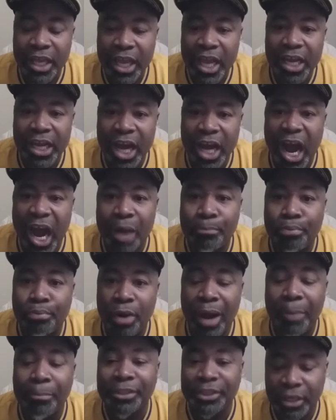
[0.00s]
God
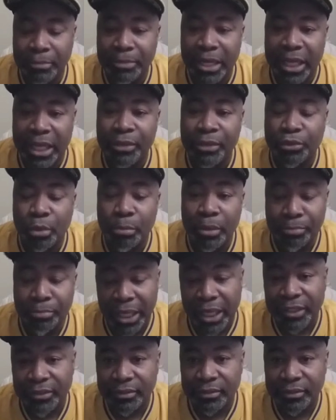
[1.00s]
promised him that he was going to be blessed.